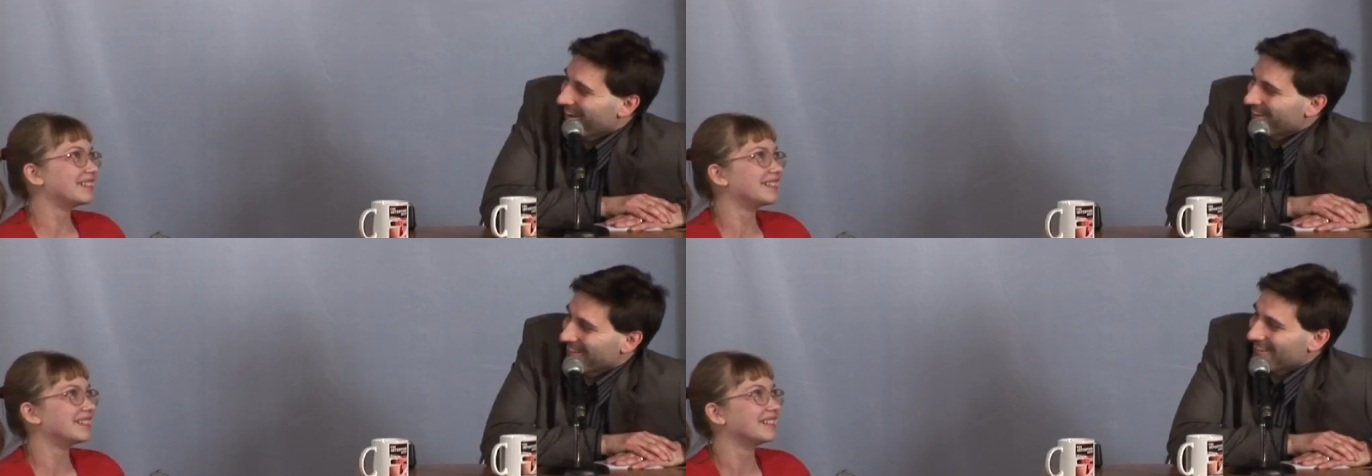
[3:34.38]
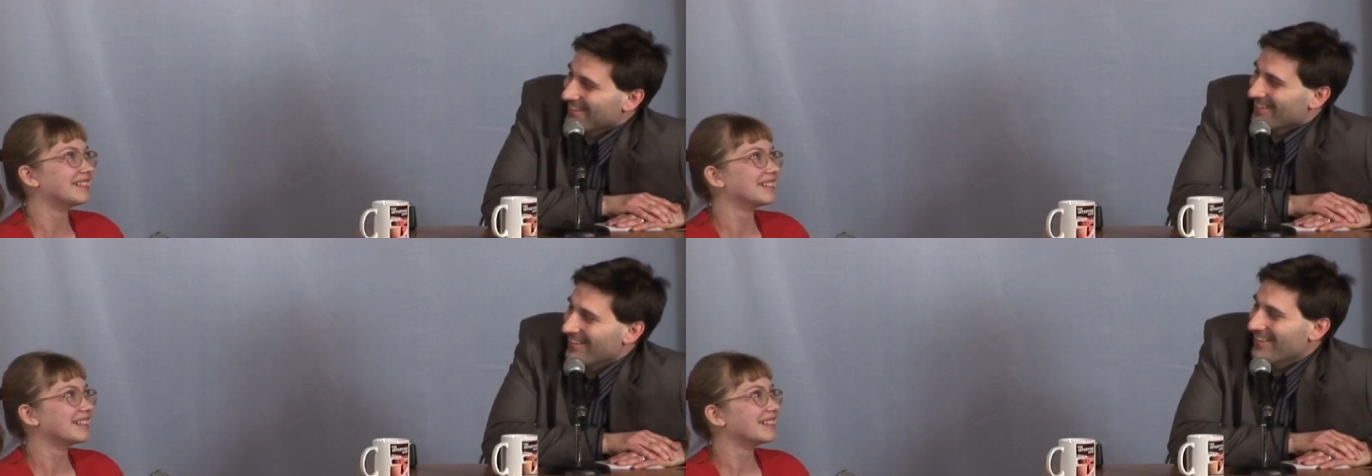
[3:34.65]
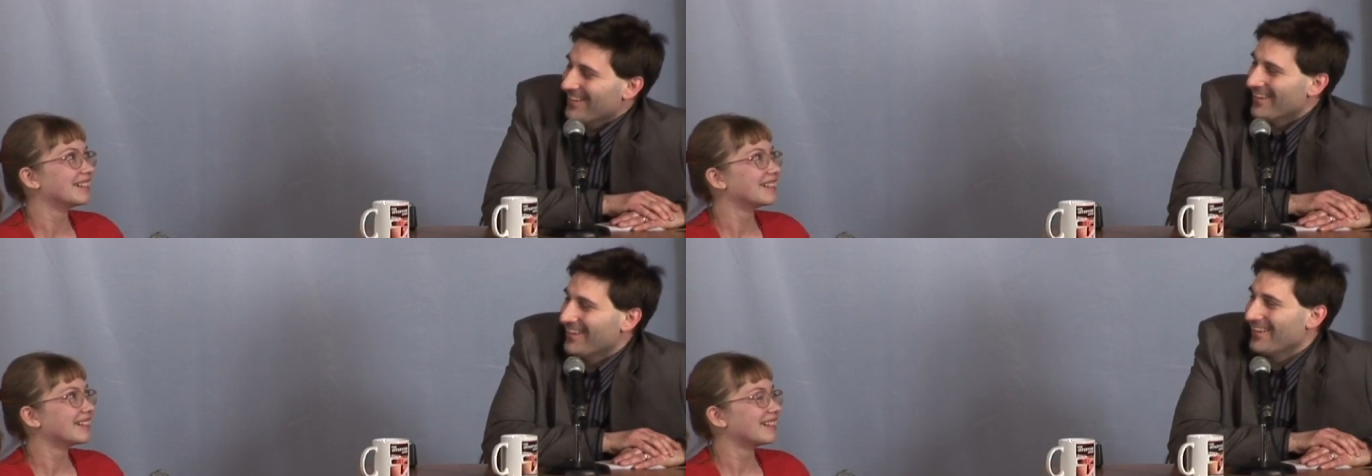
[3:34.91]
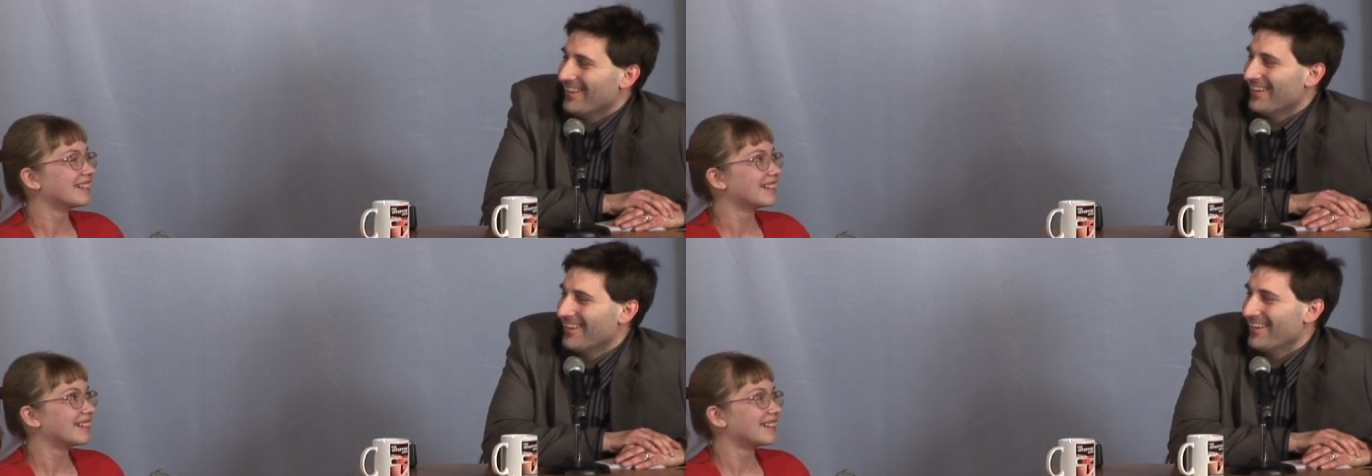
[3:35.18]

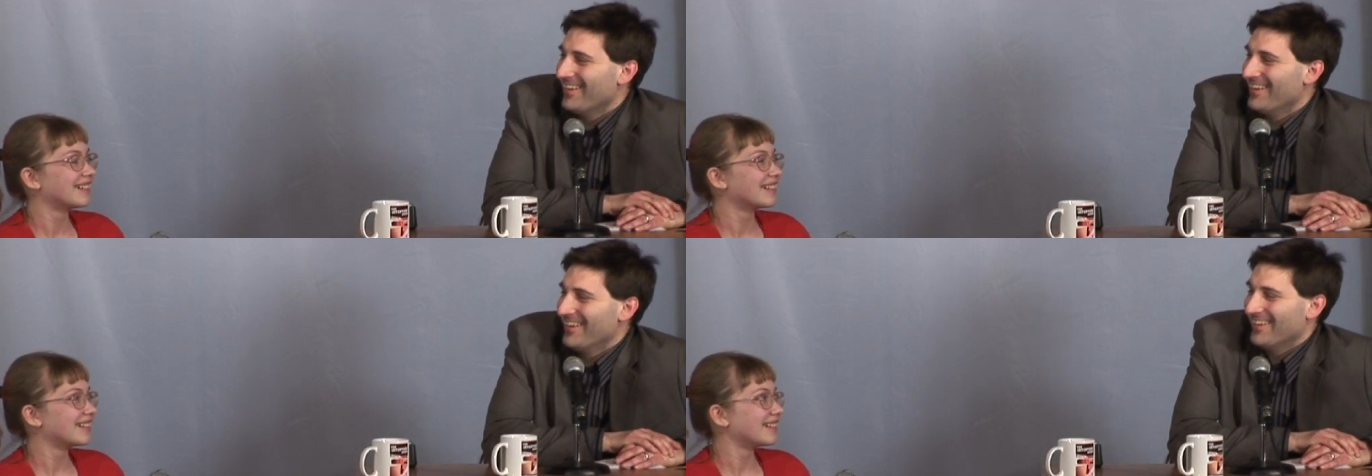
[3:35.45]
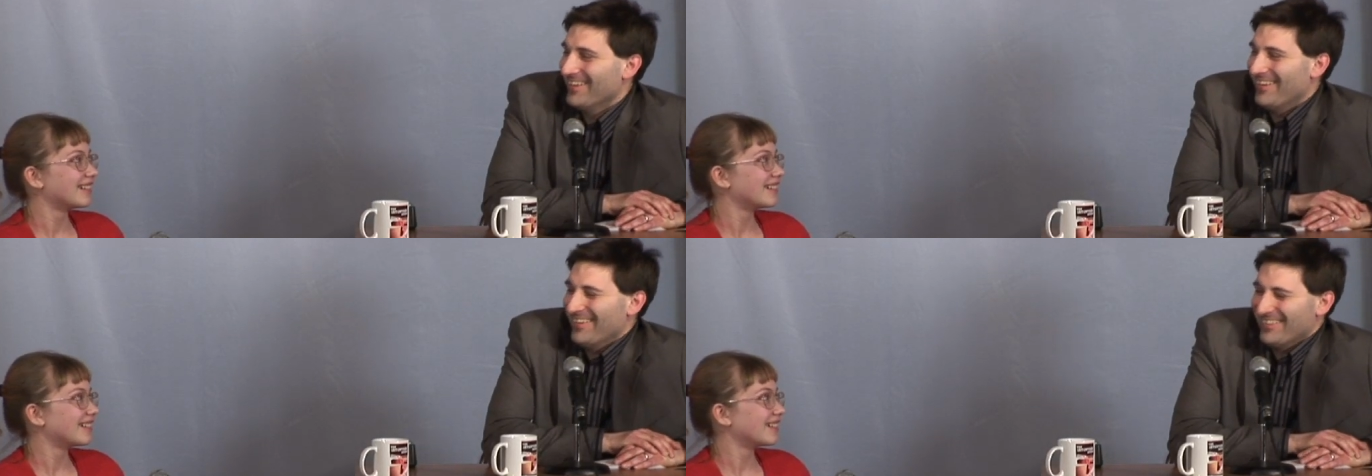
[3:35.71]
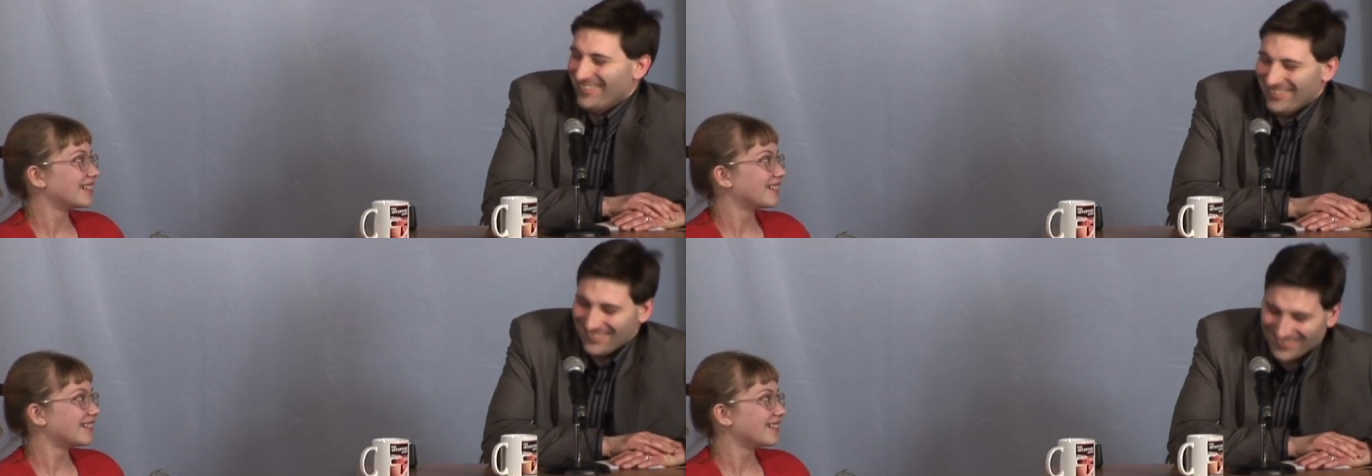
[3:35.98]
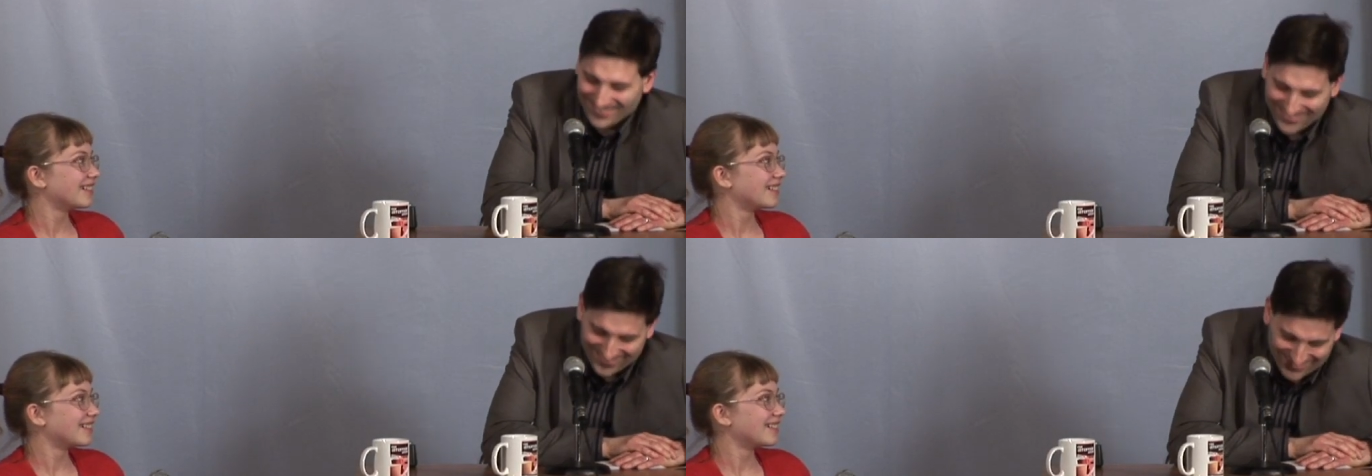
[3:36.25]

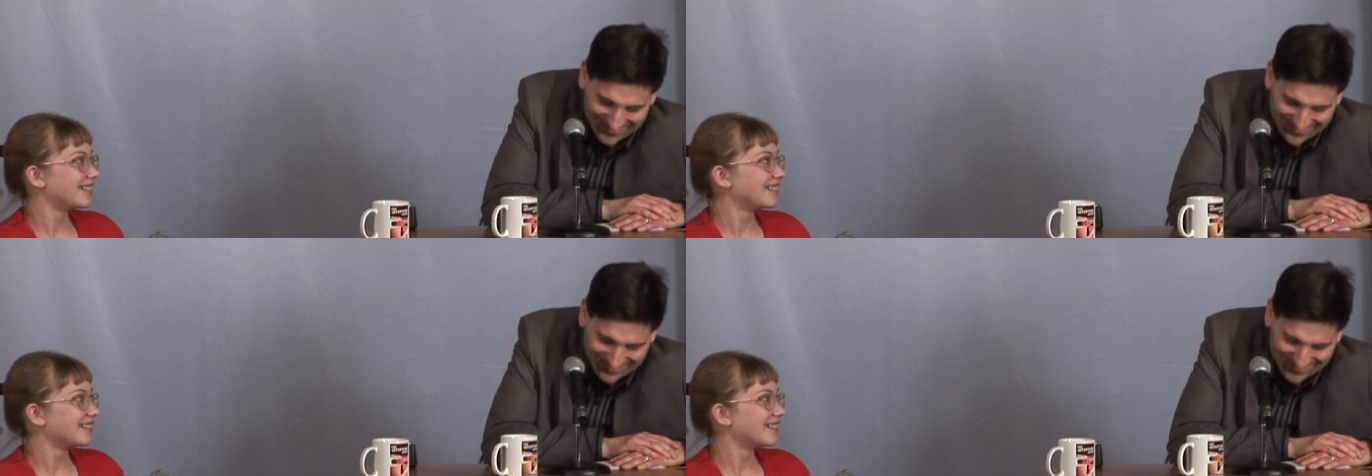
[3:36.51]
[no speech]